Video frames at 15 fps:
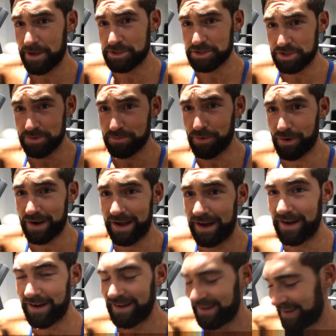it makes you look more
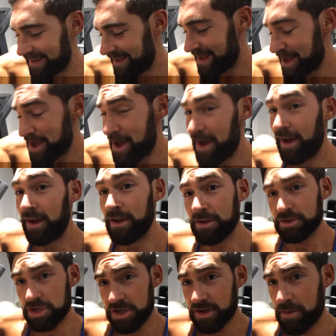cut.
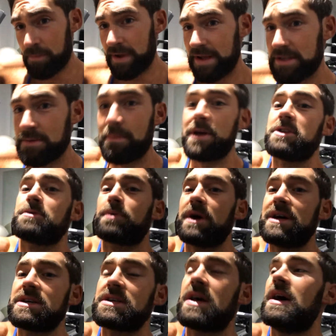Just completed some bench
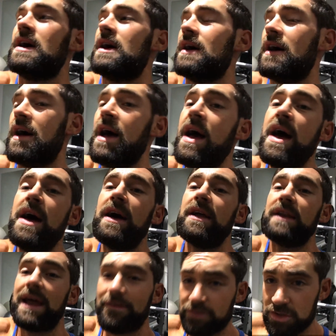press.
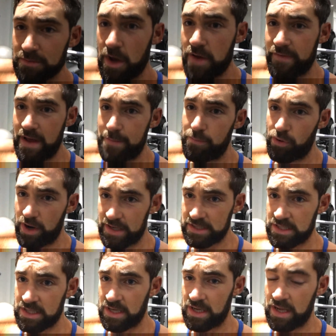Now for some overhead
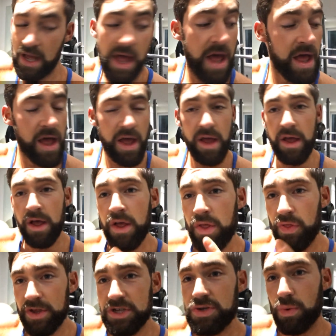press.
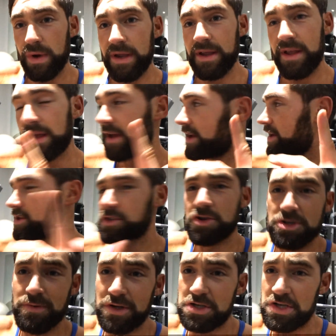This week,
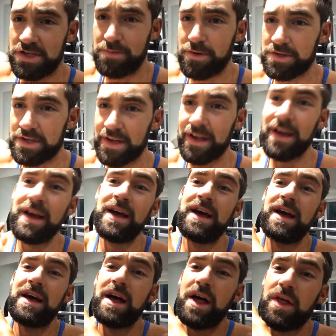excuse my cheesy music,
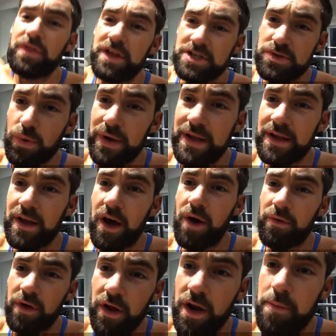this week
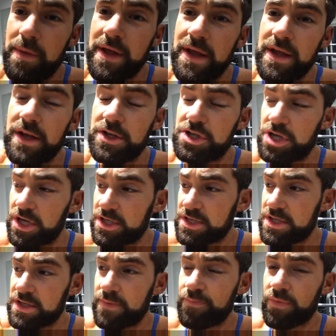I'm gonna be
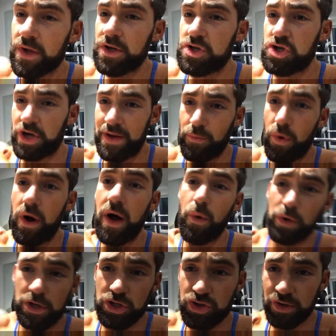just training what I
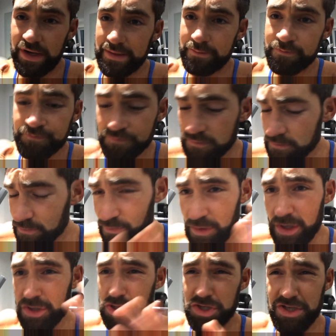wanna train,
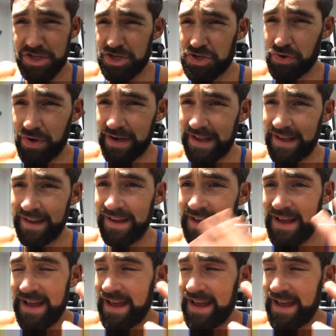just enjoying it,